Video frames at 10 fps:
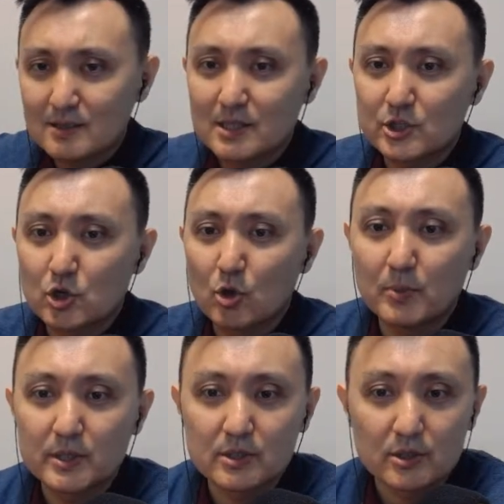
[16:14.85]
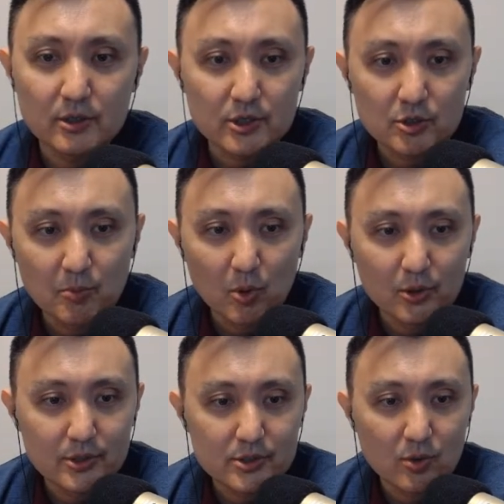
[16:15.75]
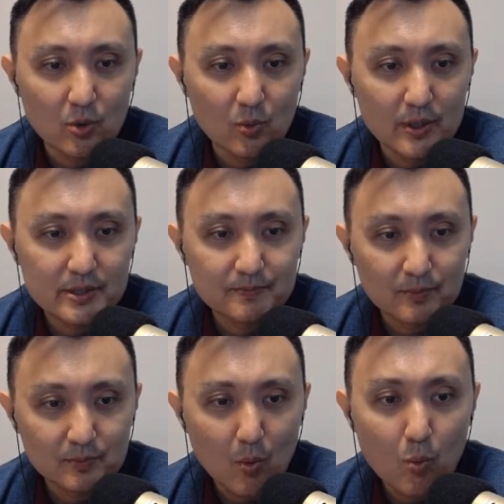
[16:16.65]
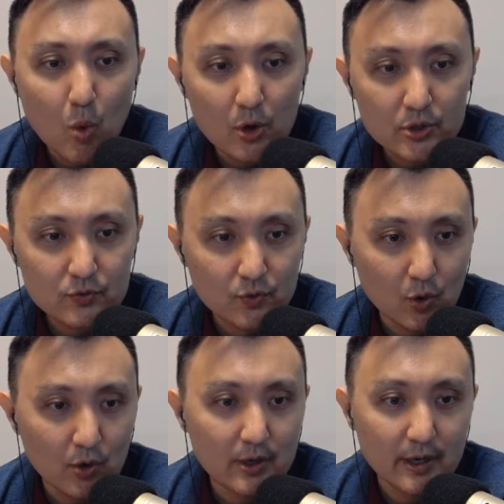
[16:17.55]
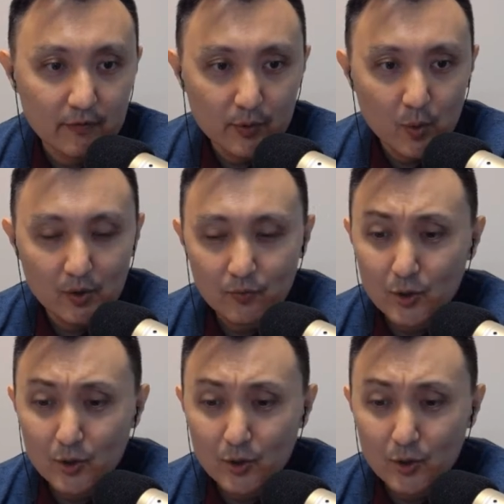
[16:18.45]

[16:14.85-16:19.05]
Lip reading: Such a complex international policy always works for everyone.